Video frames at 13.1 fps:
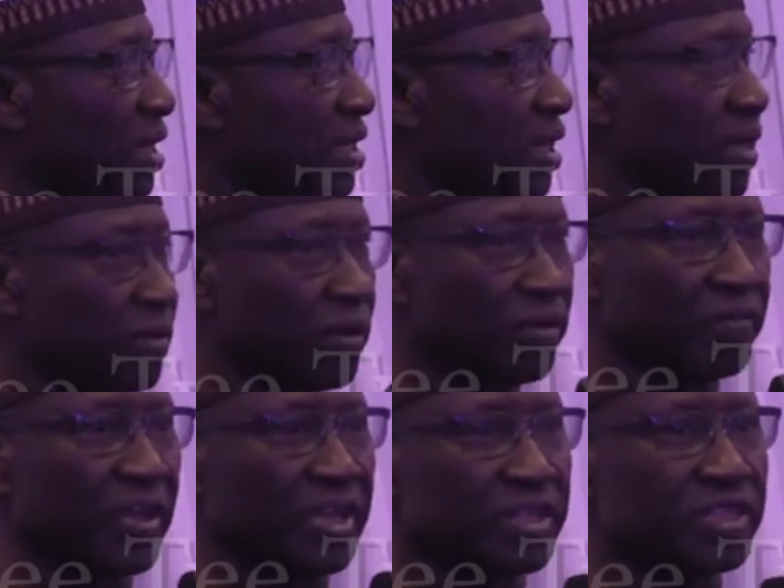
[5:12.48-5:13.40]
of
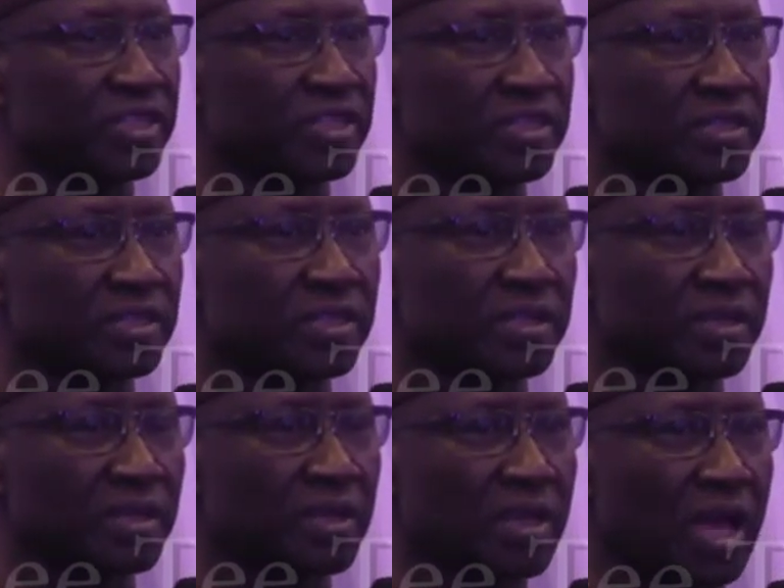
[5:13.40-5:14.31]
age,
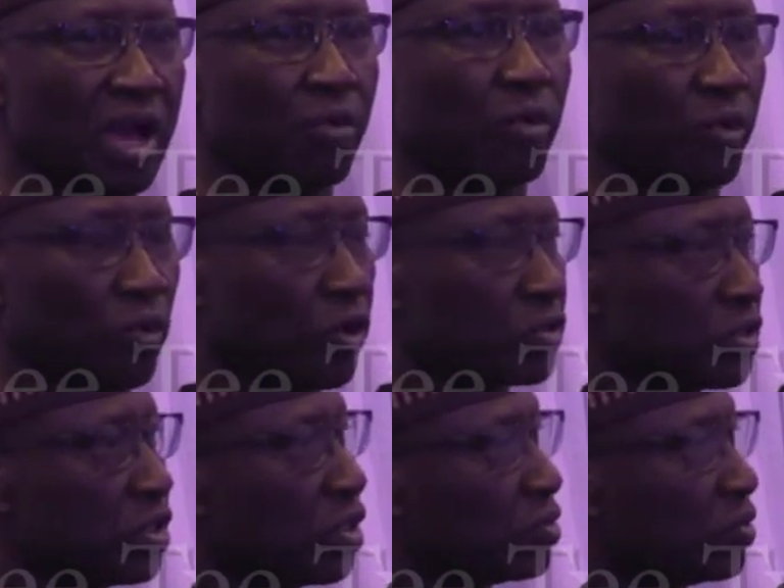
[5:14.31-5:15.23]
and we will
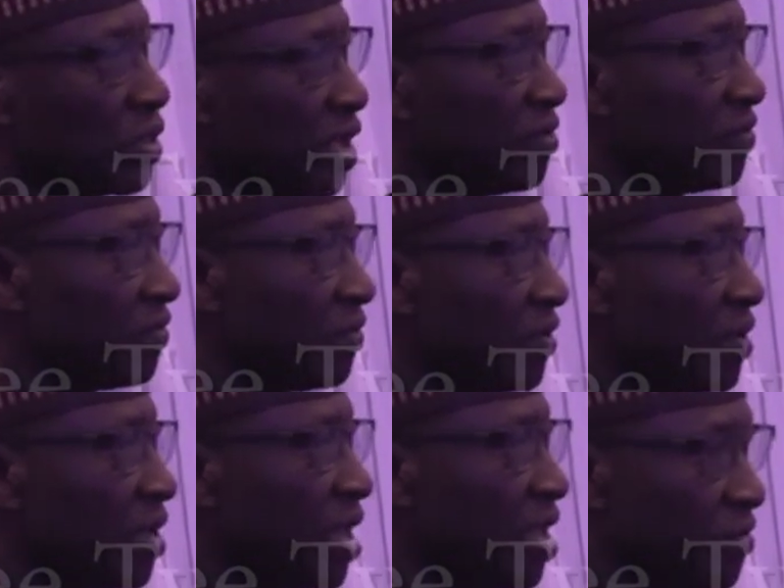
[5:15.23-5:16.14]
continue to give
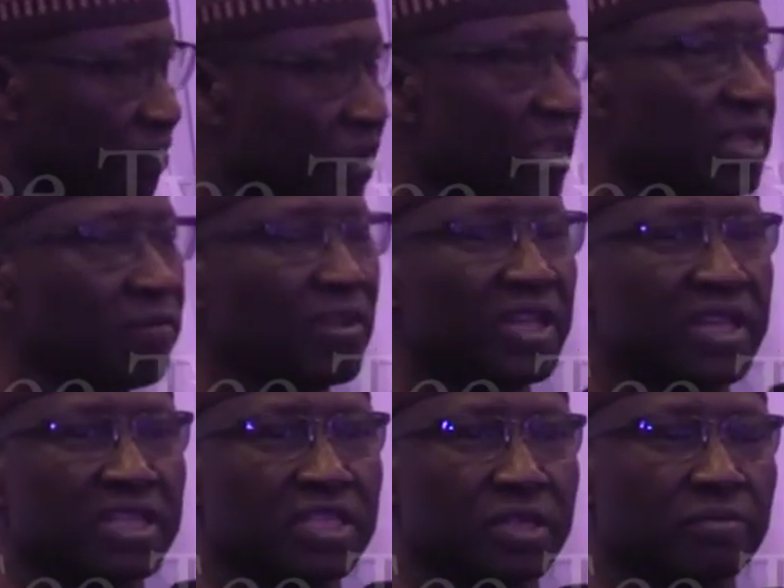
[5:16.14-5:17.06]
effective
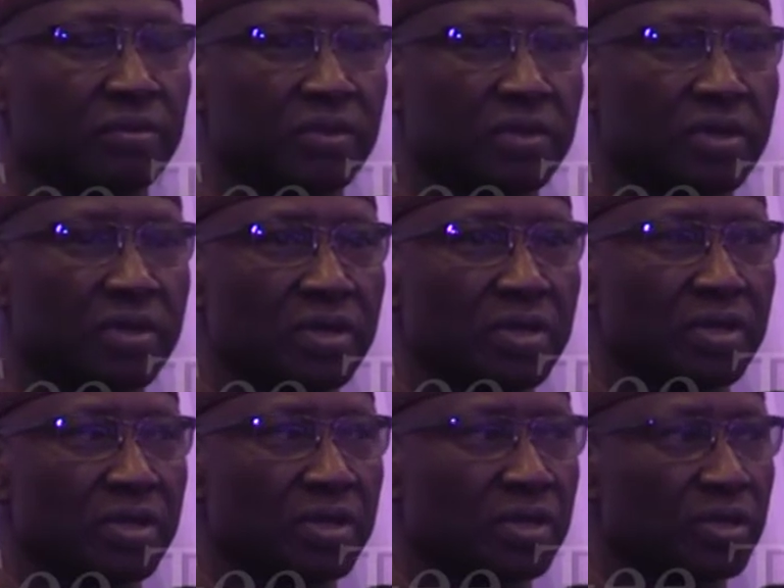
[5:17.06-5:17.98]
leadership
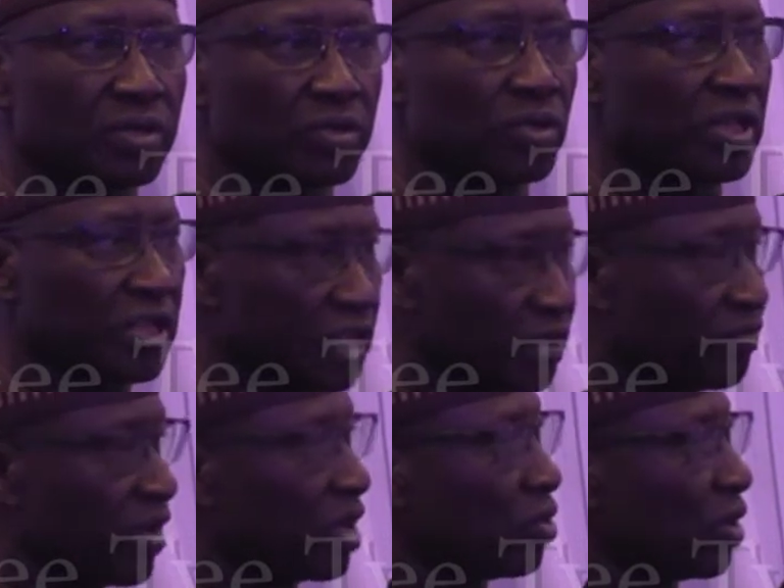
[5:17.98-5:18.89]
to the
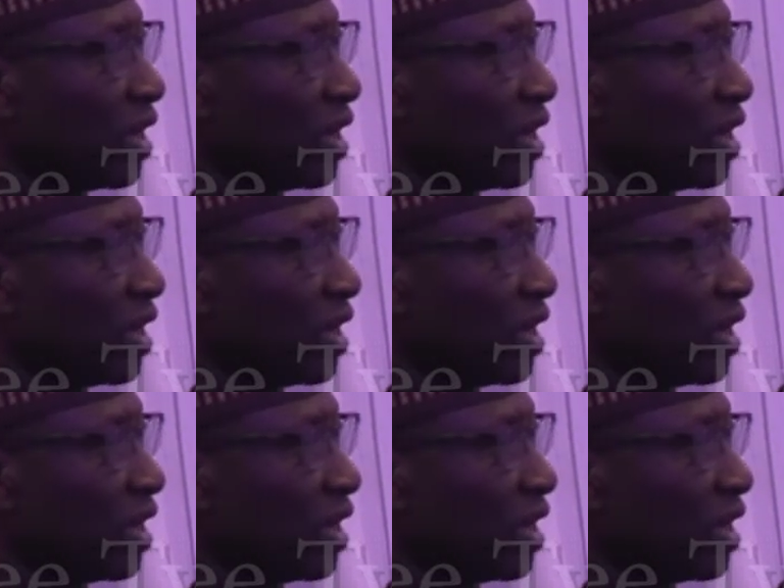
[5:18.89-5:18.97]
different